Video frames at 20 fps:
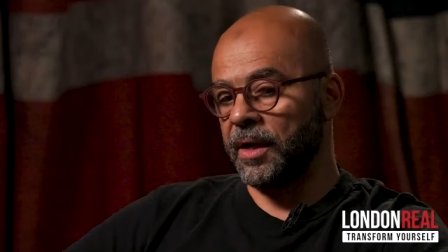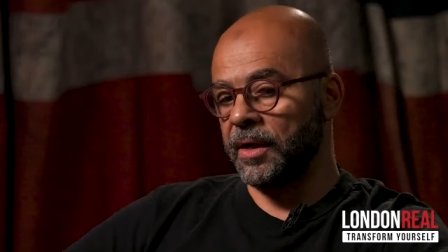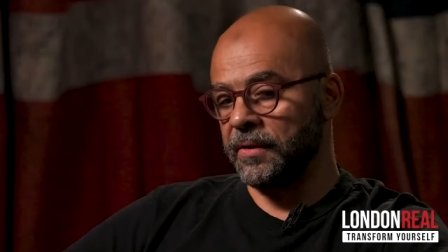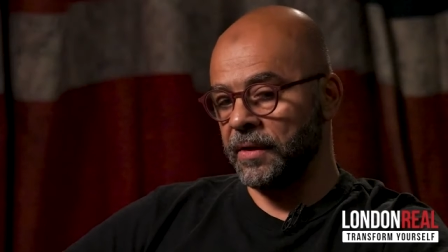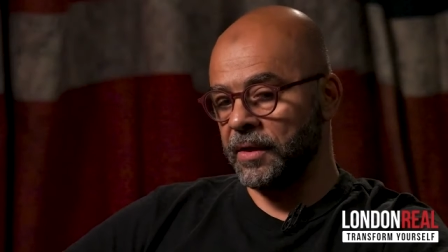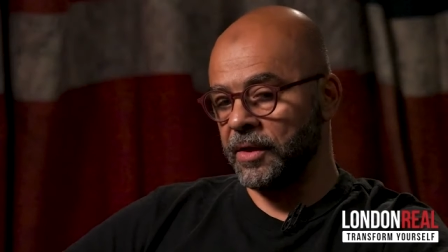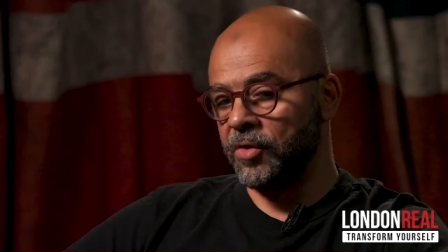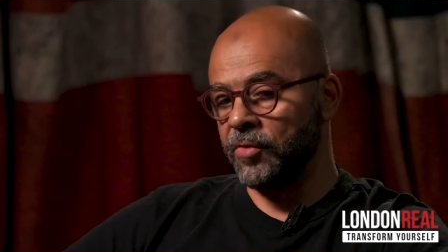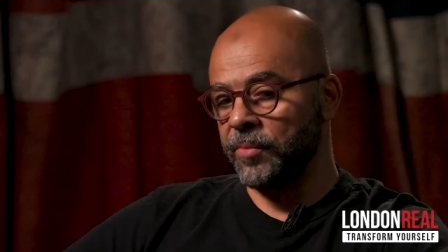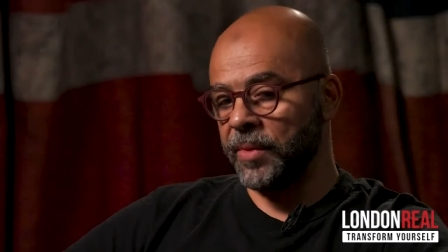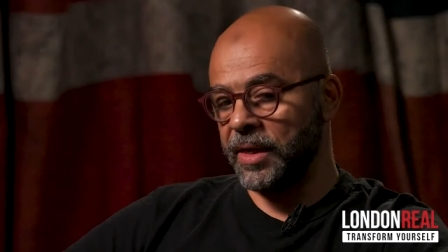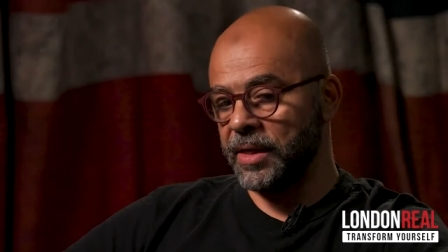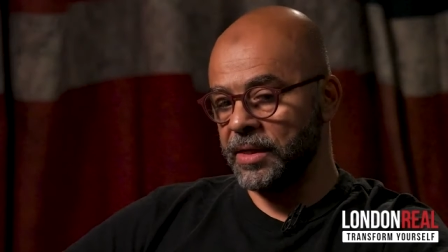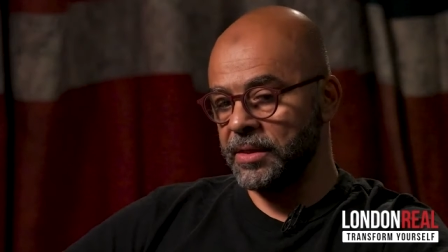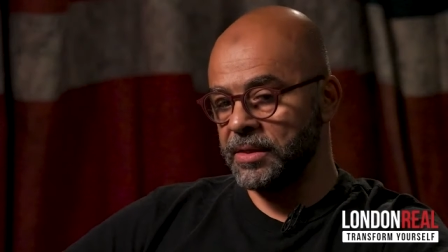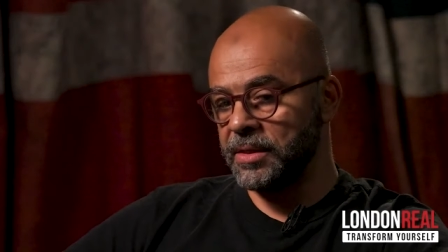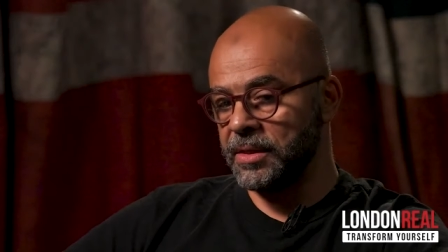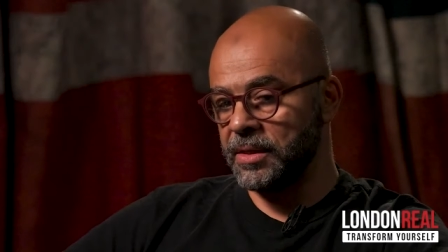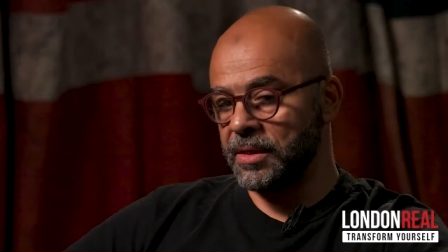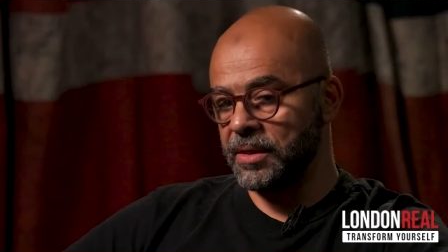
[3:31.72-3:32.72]
I think
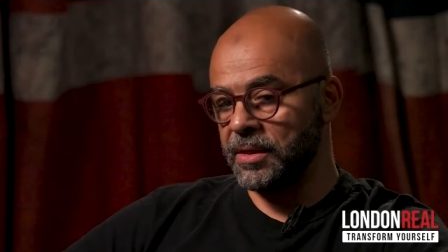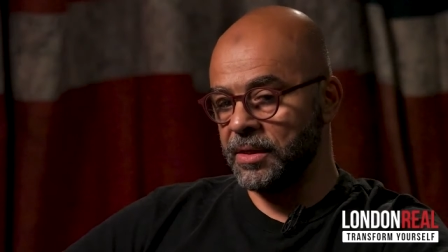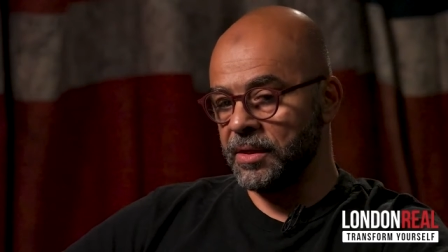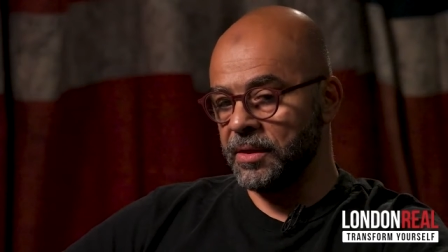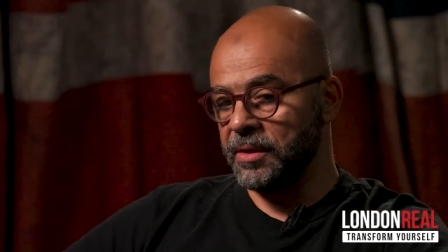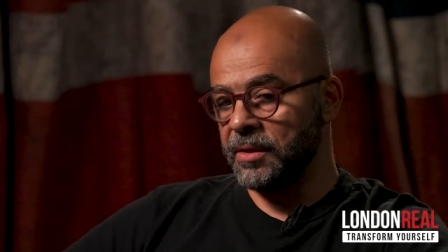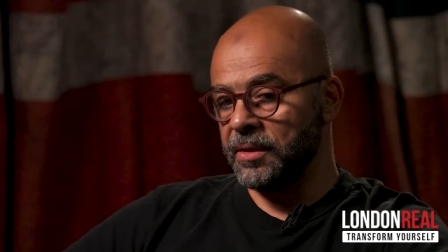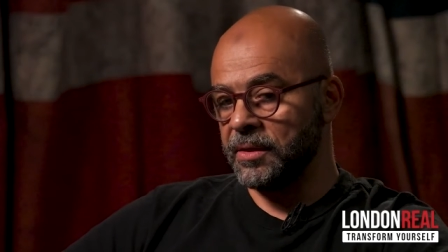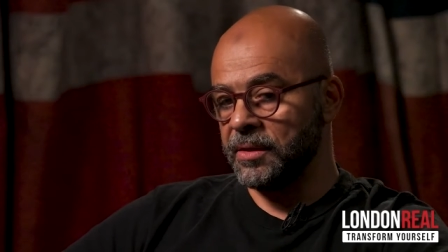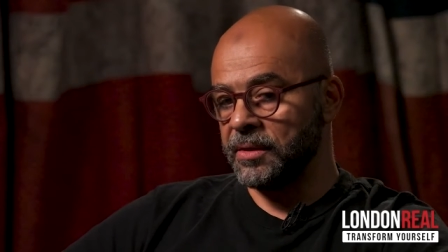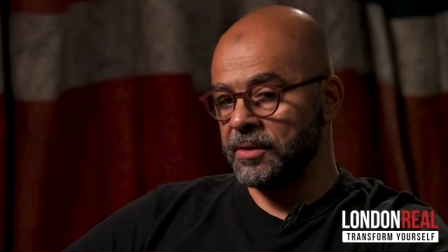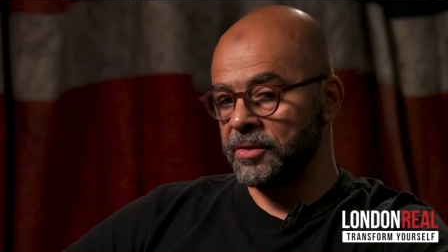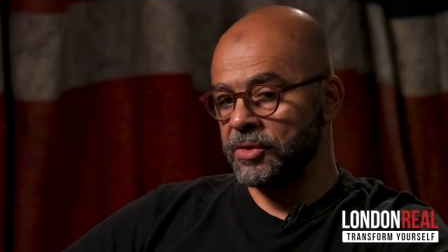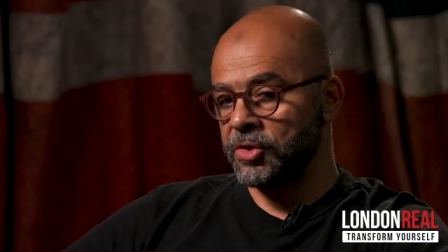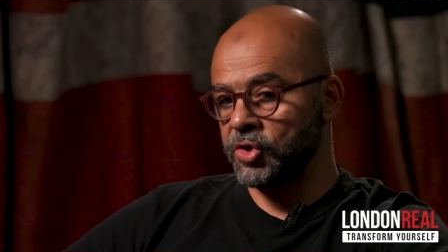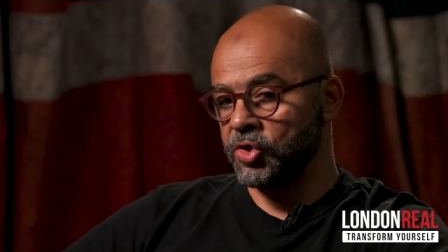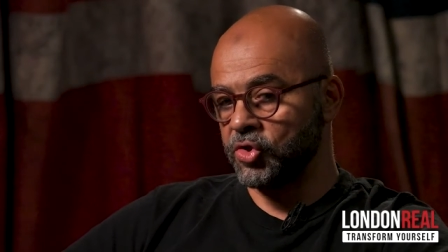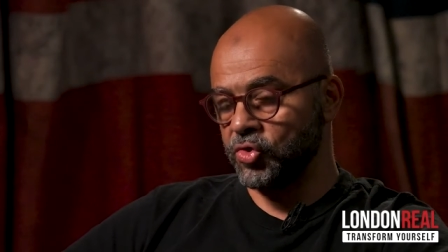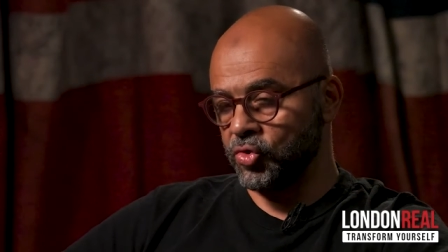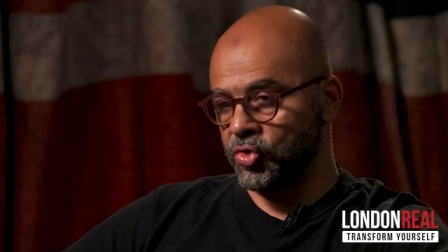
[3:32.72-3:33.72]
humanity
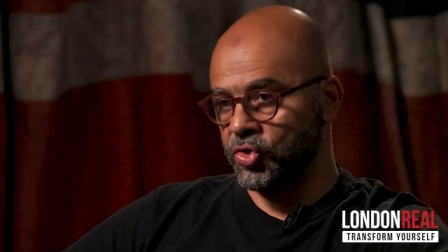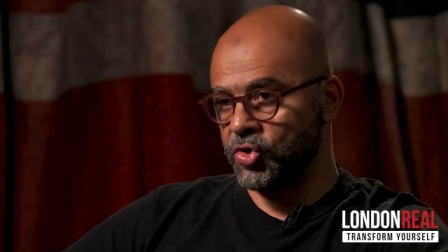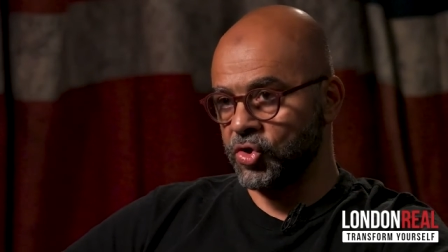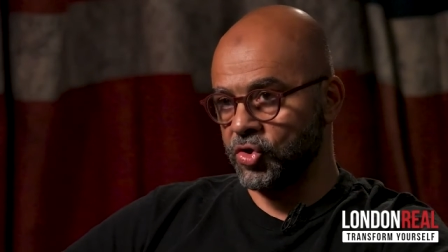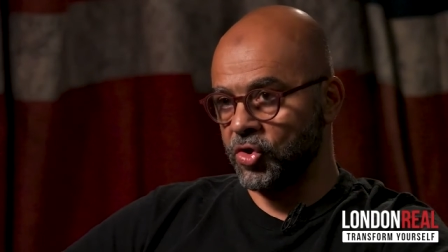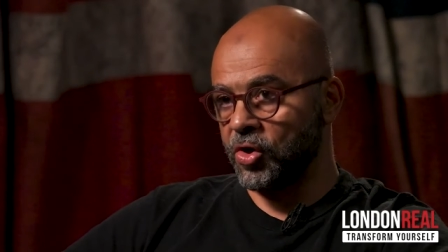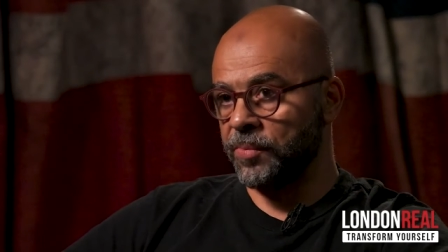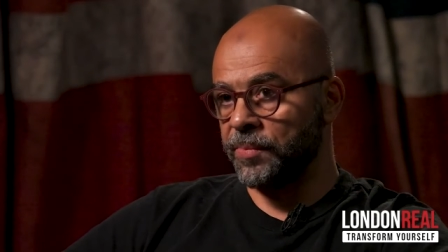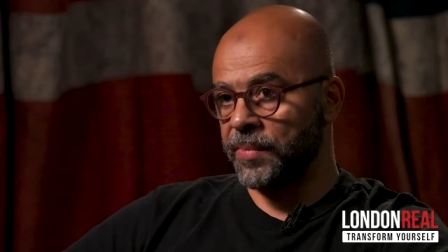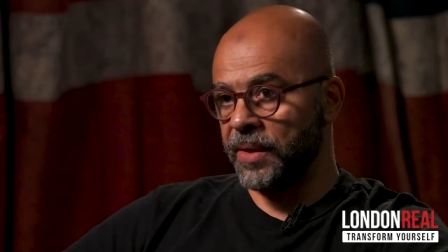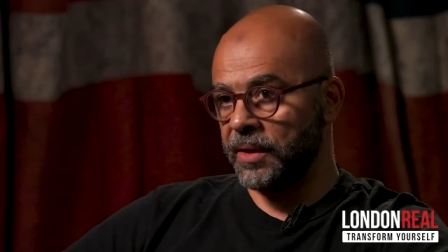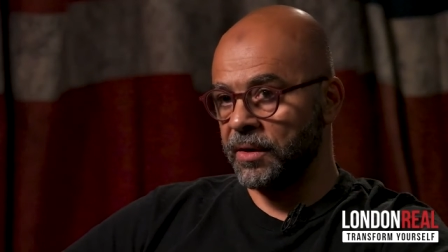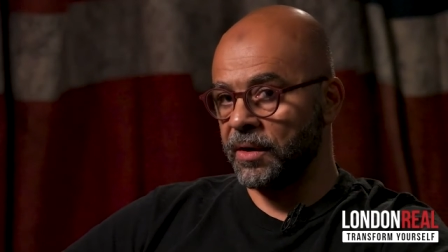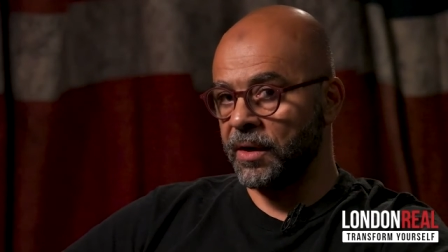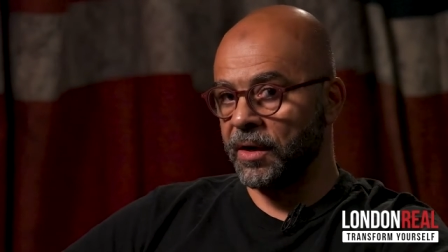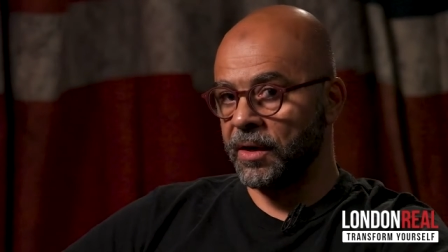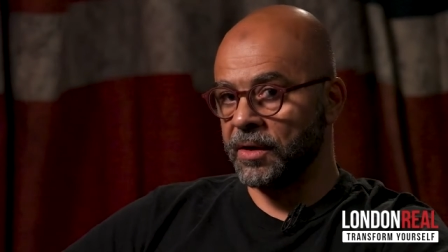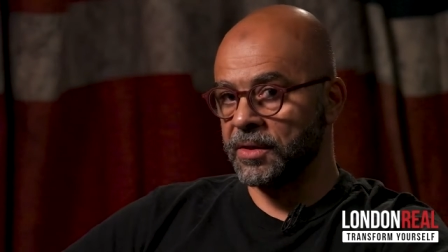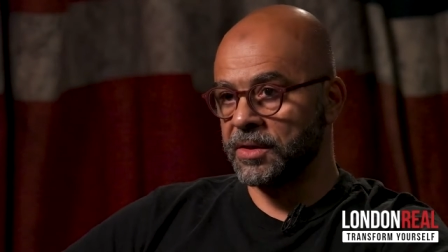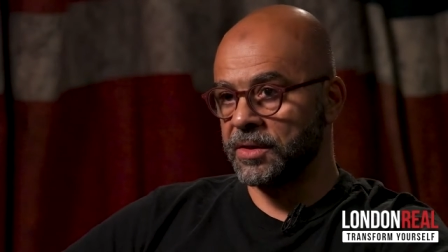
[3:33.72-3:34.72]
should stop and
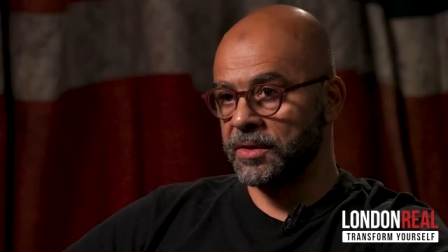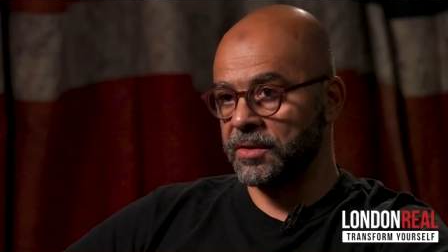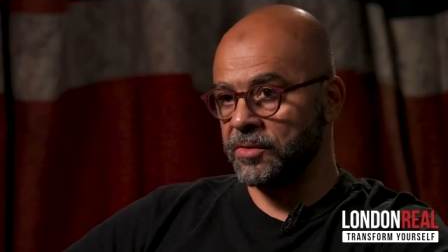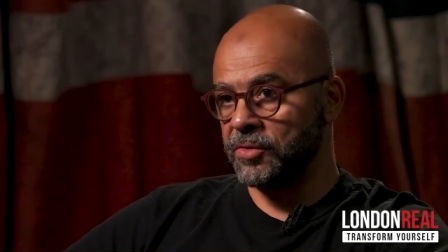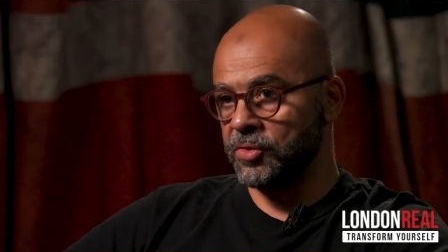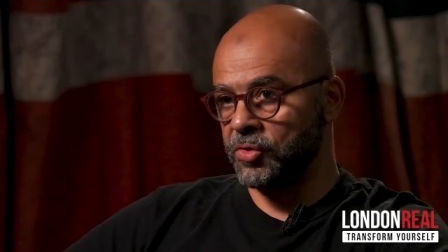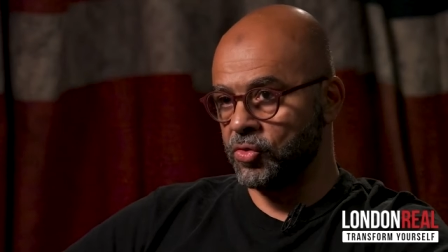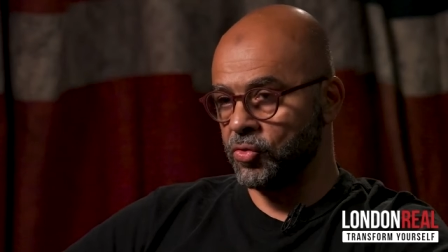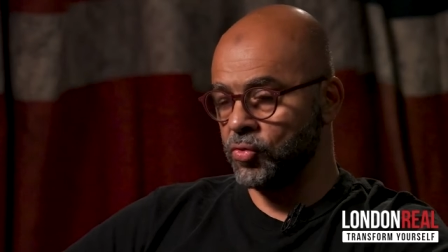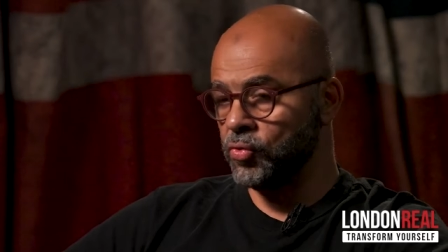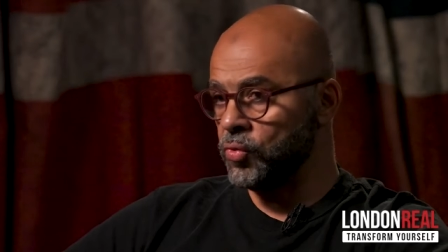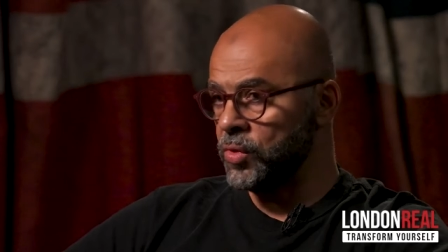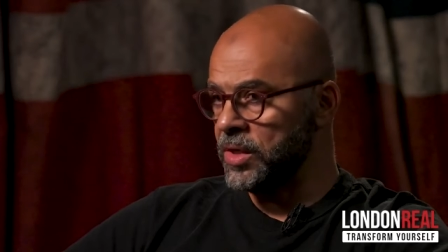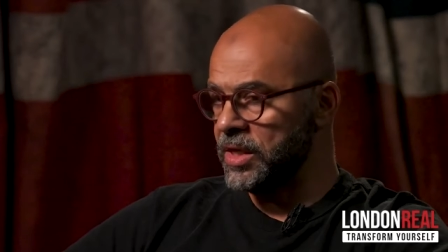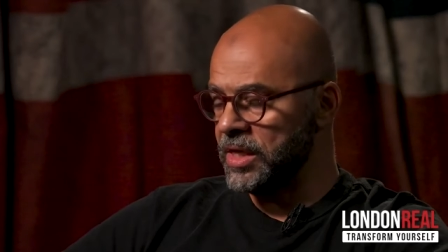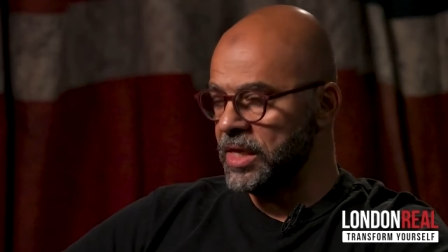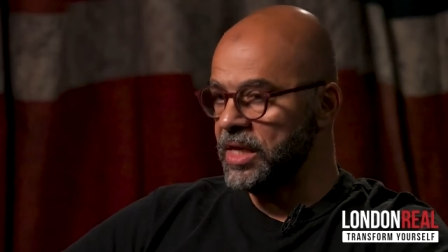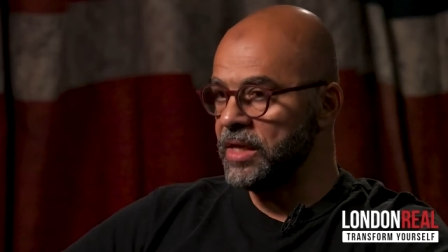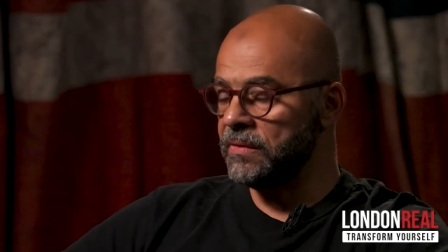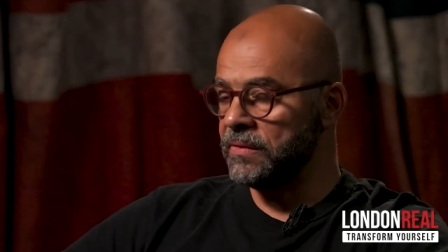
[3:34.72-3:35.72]
ask do
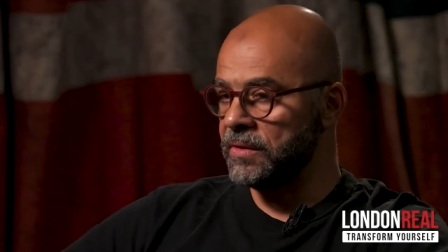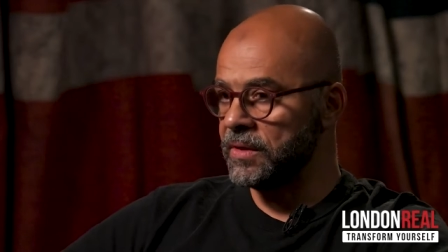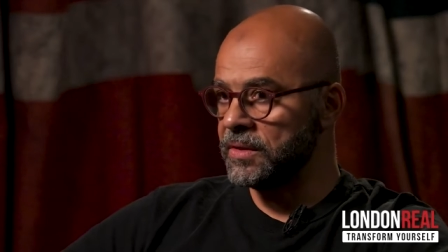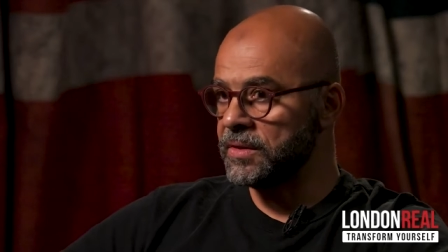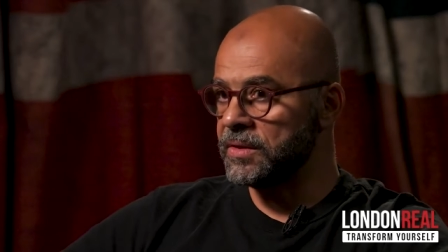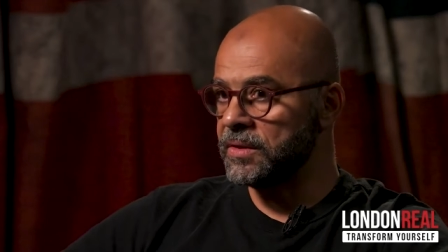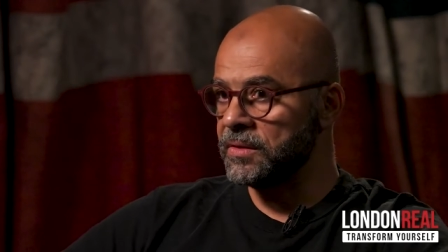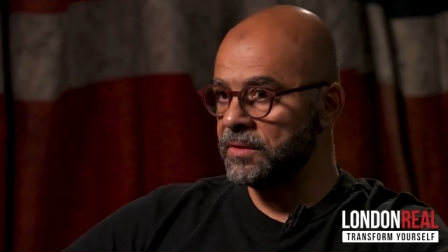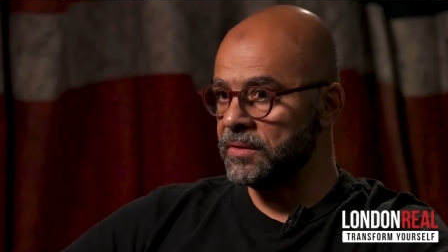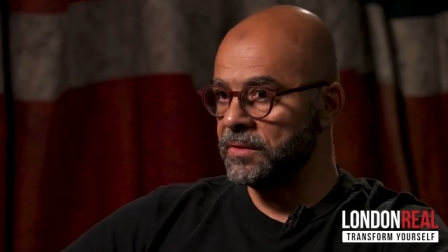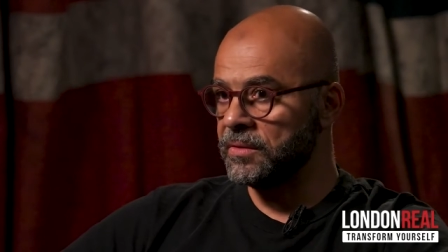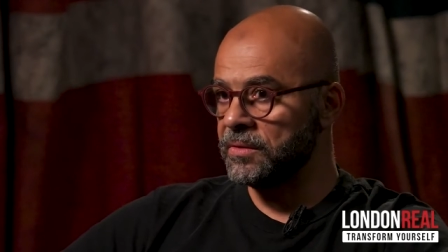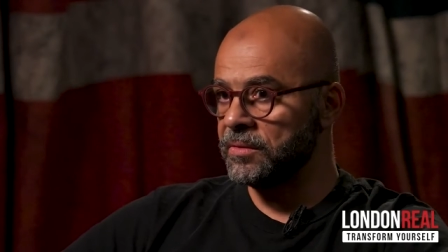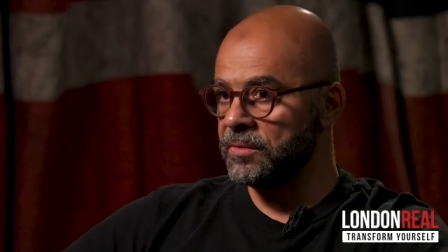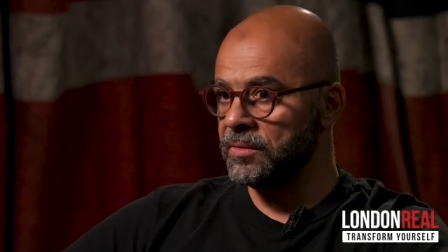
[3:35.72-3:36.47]
we need this?